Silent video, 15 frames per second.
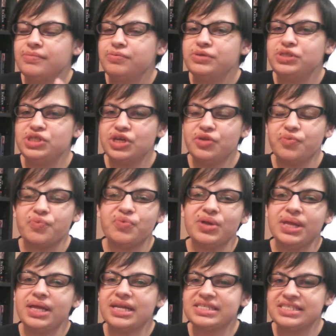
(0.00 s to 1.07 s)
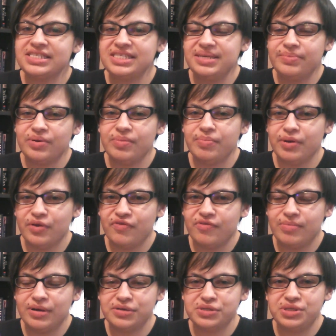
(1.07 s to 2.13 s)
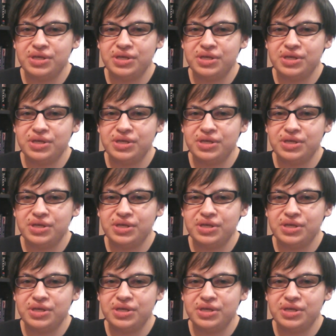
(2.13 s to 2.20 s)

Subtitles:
I would just really like to see more books from her.